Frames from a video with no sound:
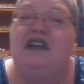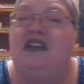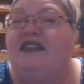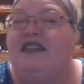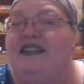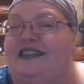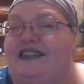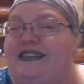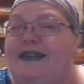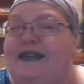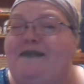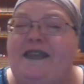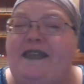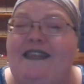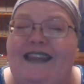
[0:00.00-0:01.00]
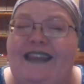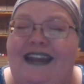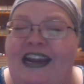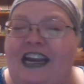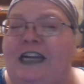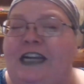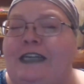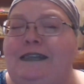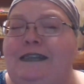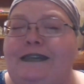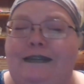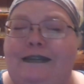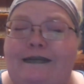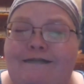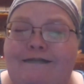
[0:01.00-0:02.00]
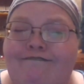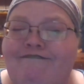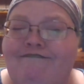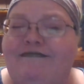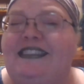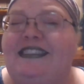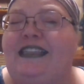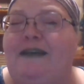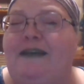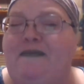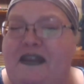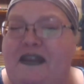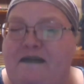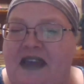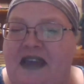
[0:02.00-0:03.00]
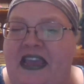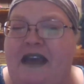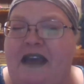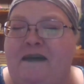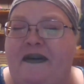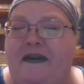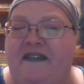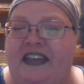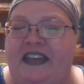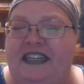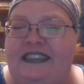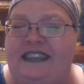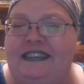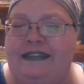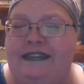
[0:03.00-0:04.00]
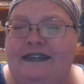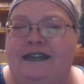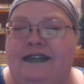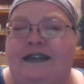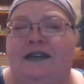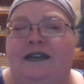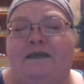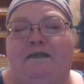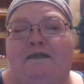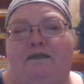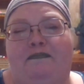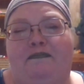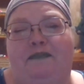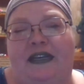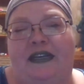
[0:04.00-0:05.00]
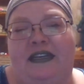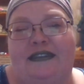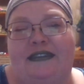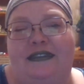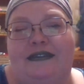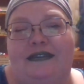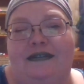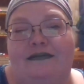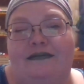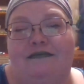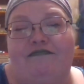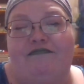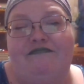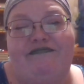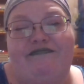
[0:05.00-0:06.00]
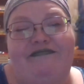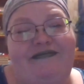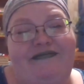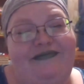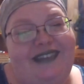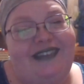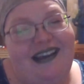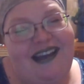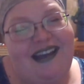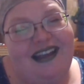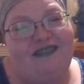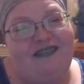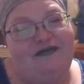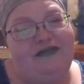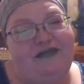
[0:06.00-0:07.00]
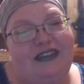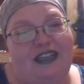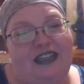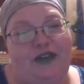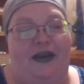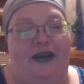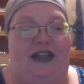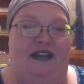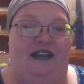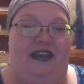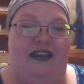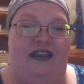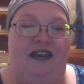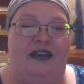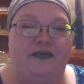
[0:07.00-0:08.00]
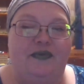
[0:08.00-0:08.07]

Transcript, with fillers: there's something there. Something may come of it, but not really quickly.